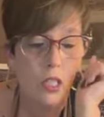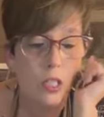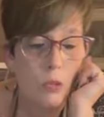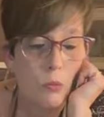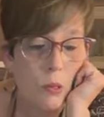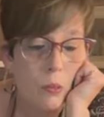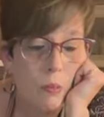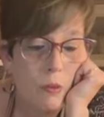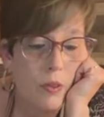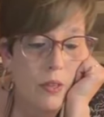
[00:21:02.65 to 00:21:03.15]

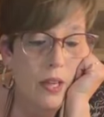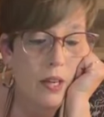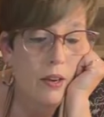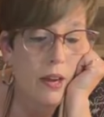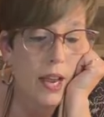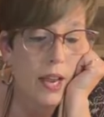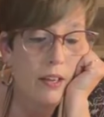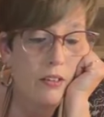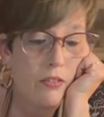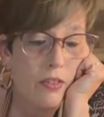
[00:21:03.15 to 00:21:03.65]
It's people that
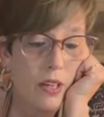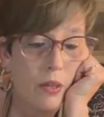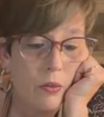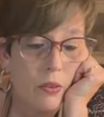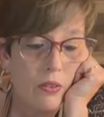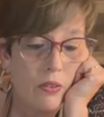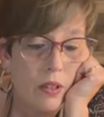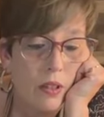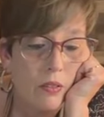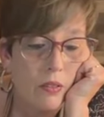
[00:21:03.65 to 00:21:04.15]
are aggravated
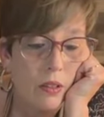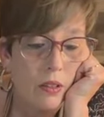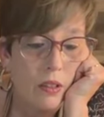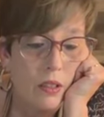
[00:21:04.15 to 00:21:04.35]
with